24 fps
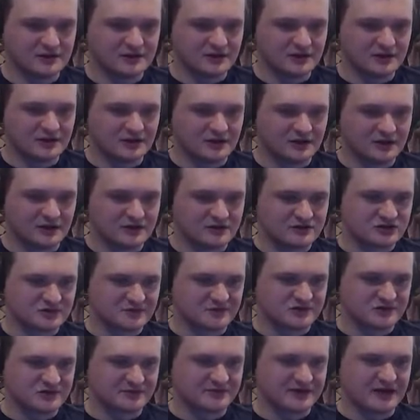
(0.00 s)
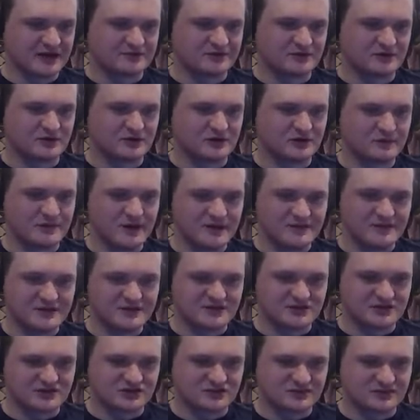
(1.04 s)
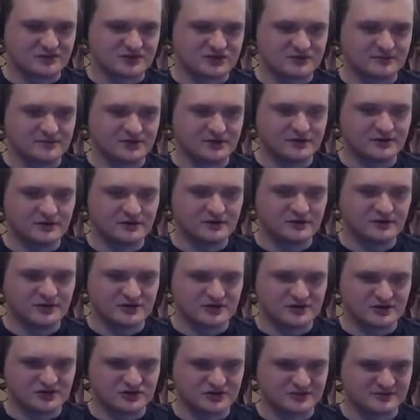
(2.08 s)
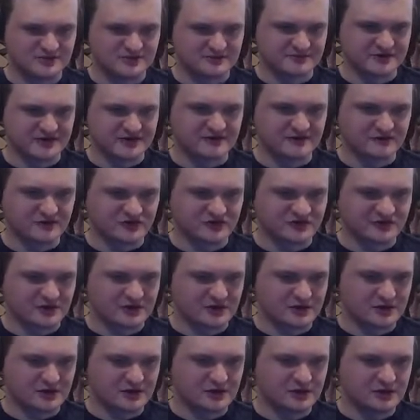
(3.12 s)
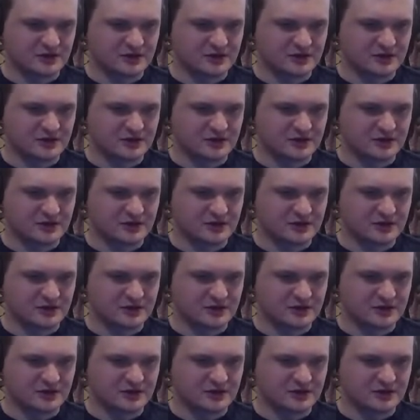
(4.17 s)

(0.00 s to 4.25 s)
Another triple jump dive here. Maybe just a triple jump. You can triple jump dive if you're scared.